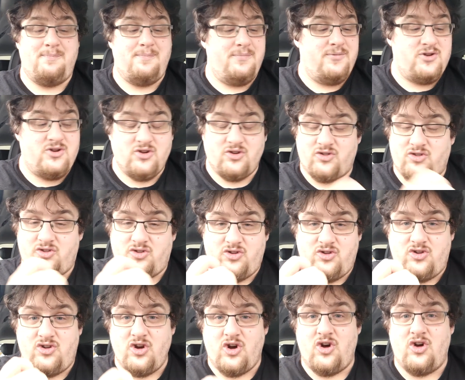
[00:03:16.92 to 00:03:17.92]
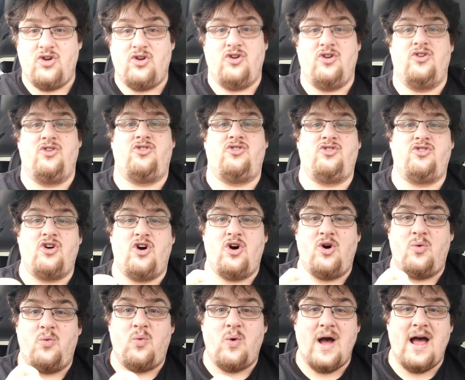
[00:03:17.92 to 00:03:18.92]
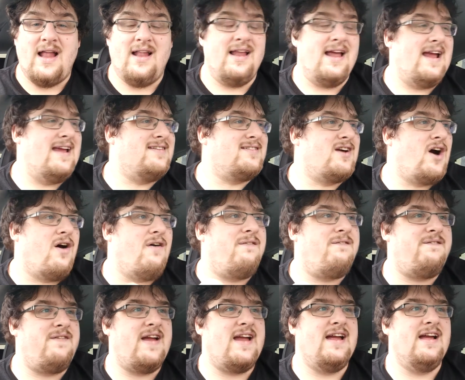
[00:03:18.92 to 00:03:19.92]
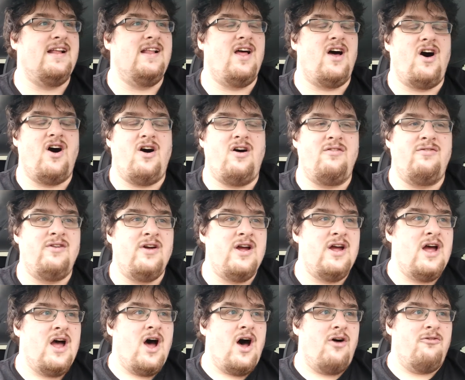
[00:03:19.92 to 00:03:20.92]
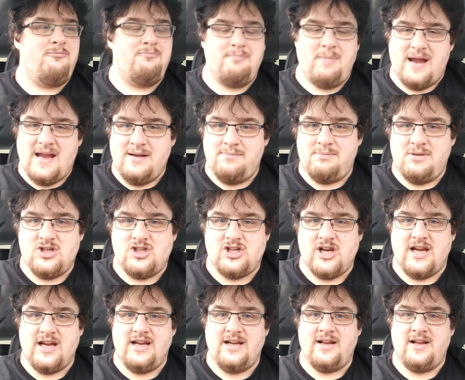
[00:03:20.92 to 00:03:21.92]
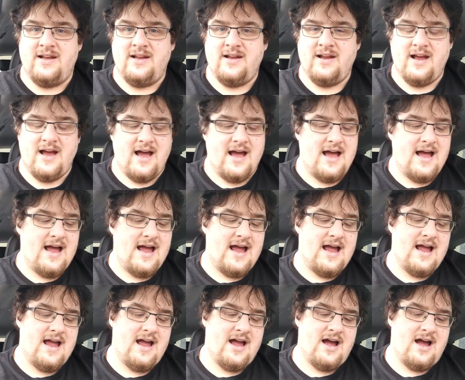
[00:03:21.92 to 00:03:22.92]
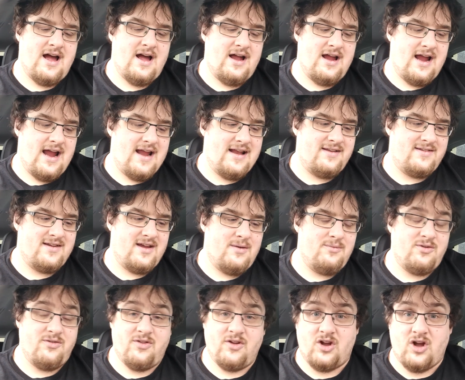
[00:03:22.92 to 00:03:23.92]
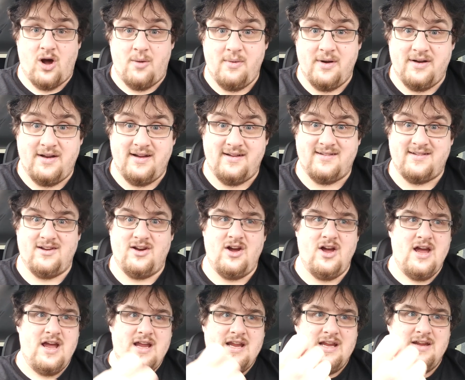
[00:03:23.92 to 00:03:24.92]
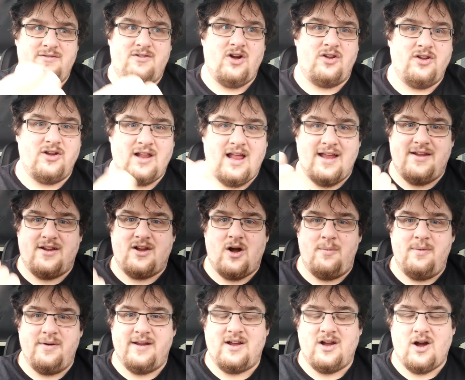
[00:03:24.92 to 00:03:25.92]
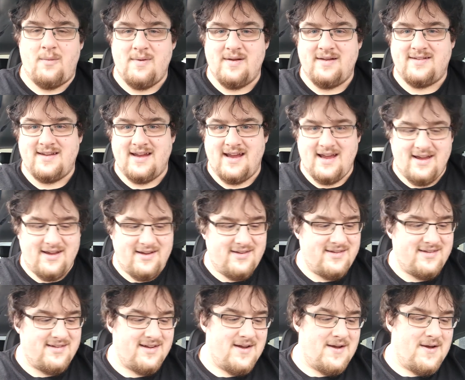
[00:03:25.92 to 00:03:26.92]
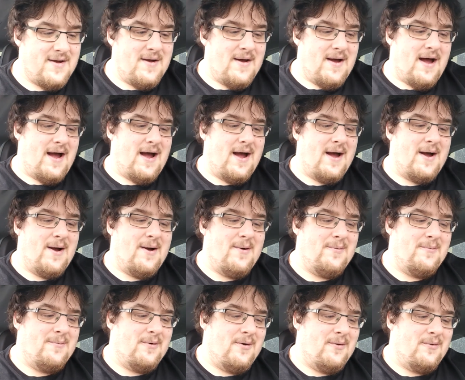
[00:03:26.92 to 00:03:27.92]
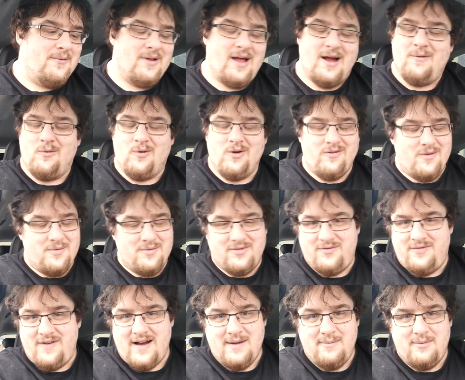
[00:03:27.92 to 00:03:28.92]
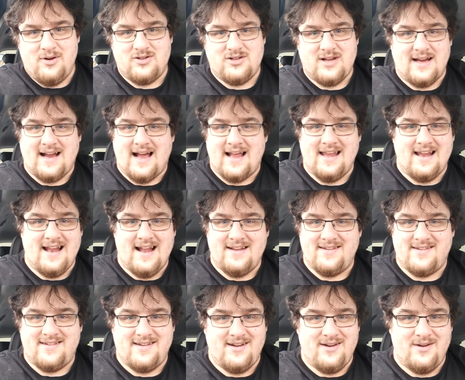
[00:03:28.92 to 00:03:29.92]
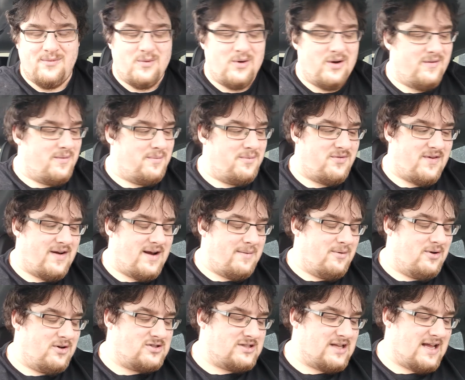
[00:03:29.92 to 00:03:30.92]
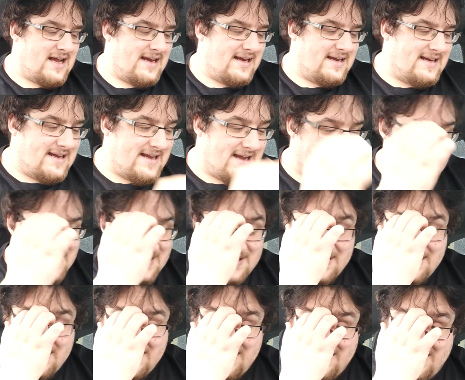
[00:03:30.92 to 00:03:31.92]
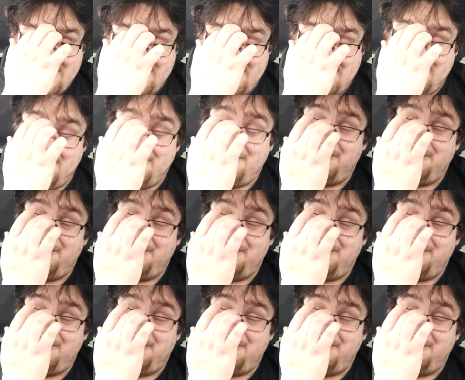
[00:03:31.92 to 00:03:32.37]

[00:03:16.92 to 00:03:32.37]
just done so well. It's got a feel of Mean Machine in terms of the comedy. So you've got the comedy commentators, like one of them's very much like Alan Hansen, one of them's very much like I